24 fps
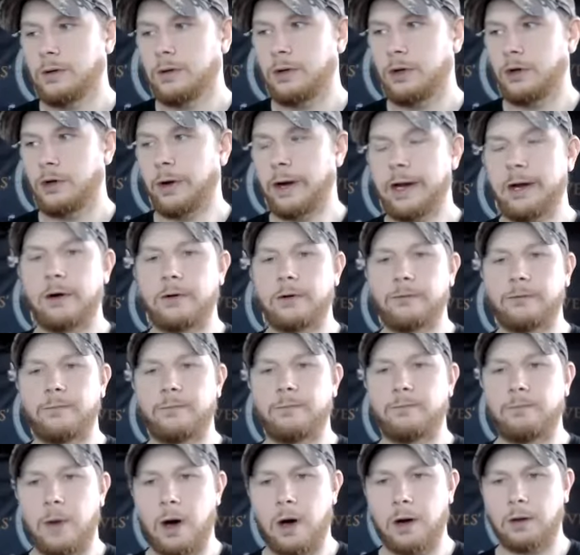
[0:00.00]
your inner
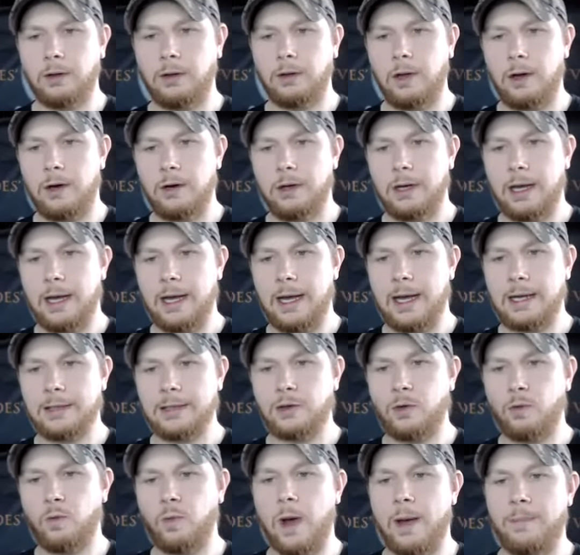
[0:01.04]
monologue as
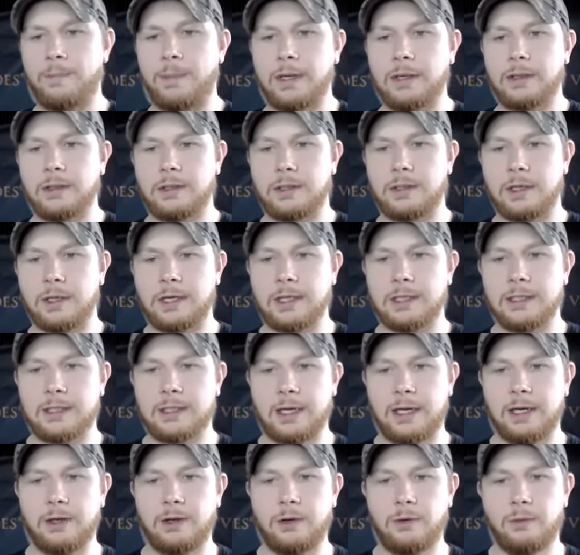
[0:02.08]
a weapon to
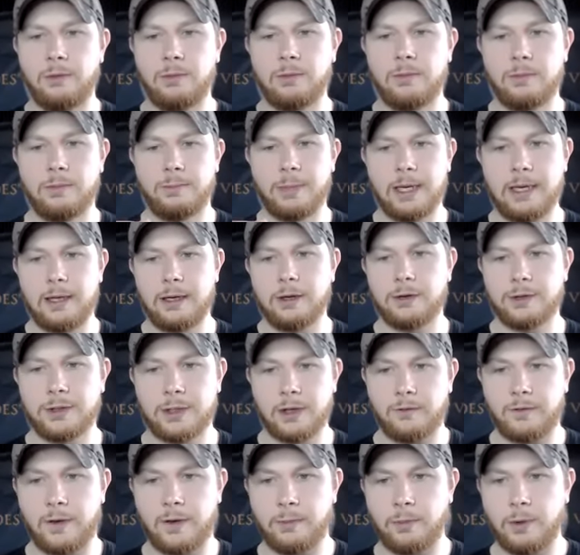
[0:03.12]
continue beating
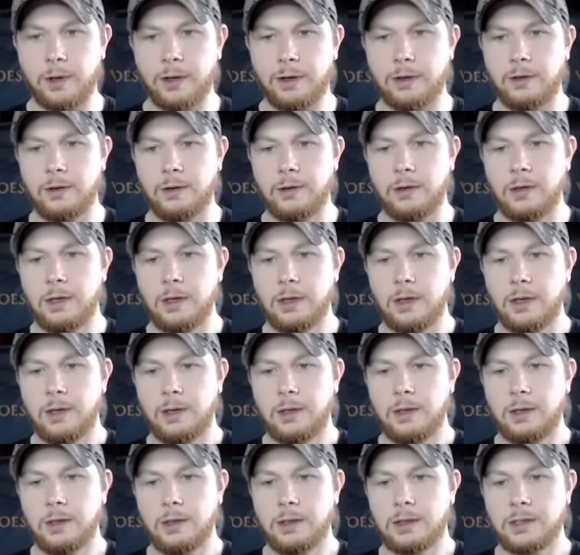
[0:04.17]
yourself up with.
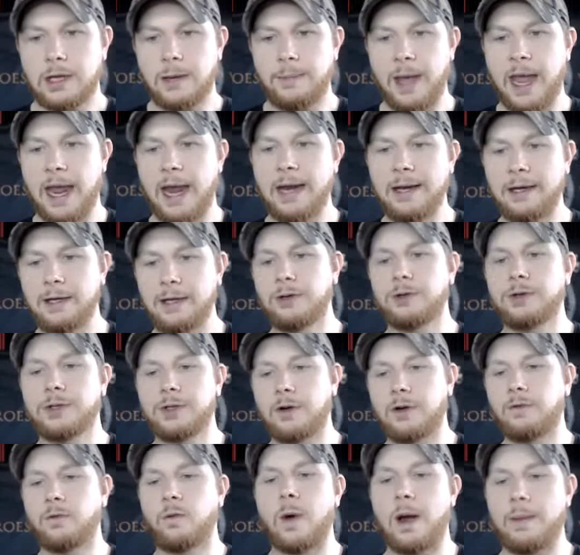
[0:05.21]
Stop handing
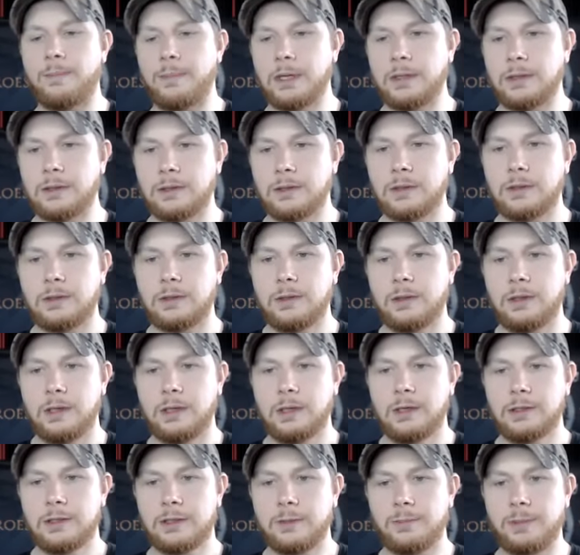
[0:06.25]
yourself weapons
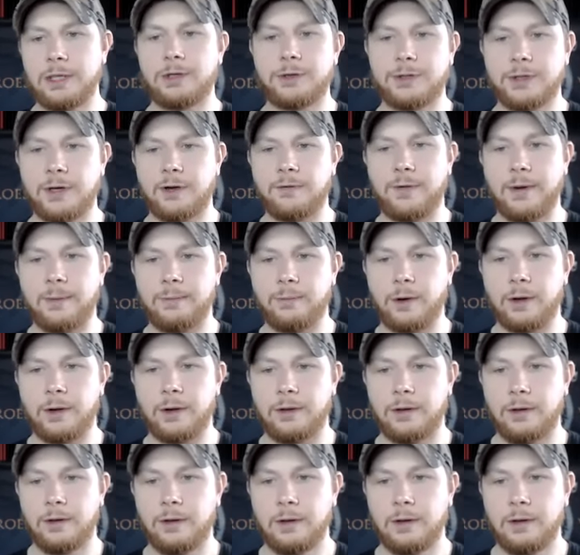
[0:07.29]
to beat yourself up with.